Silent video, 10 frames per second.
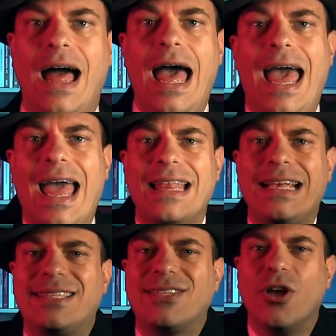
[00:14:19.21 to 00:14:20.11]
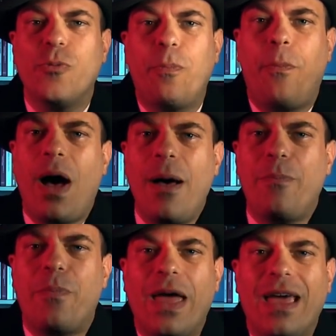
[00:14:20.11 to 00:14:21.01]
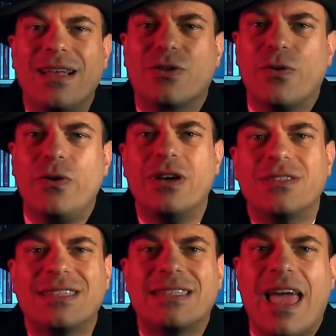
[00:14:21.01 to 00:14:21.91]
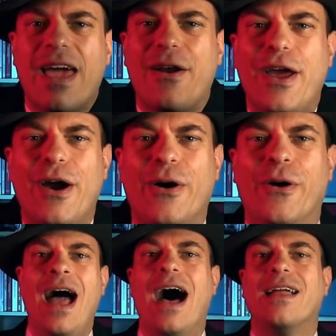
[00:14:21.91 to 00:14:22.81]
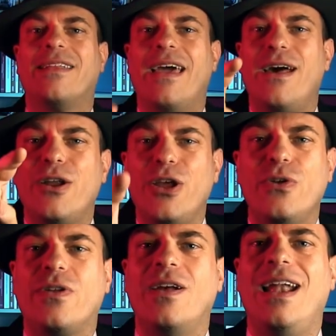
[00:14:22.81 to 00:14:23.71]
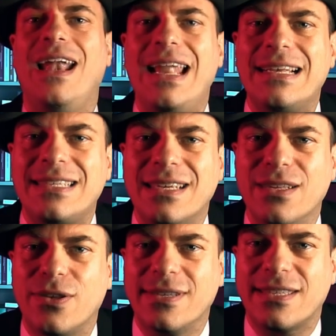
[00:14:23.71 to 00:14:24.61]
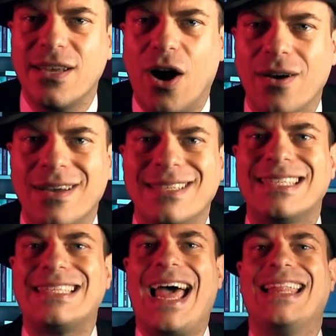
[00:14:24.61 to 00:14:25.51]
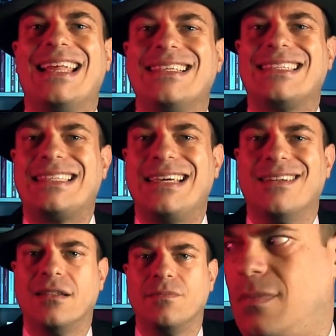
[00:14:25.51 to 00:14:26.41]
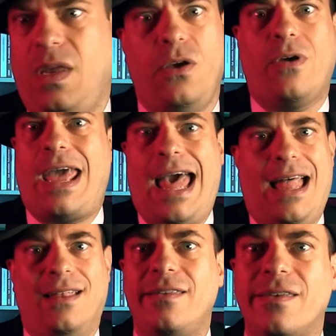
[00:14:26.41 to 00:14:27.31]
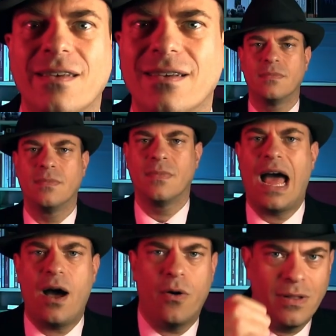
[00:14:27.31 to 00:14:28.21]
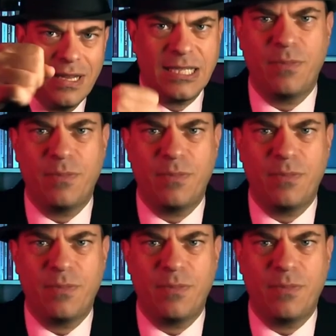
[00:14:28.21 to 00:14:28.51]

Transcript: And it's all pumping through your stereo. I dare you to listen to the song standing still. You can't. Now, this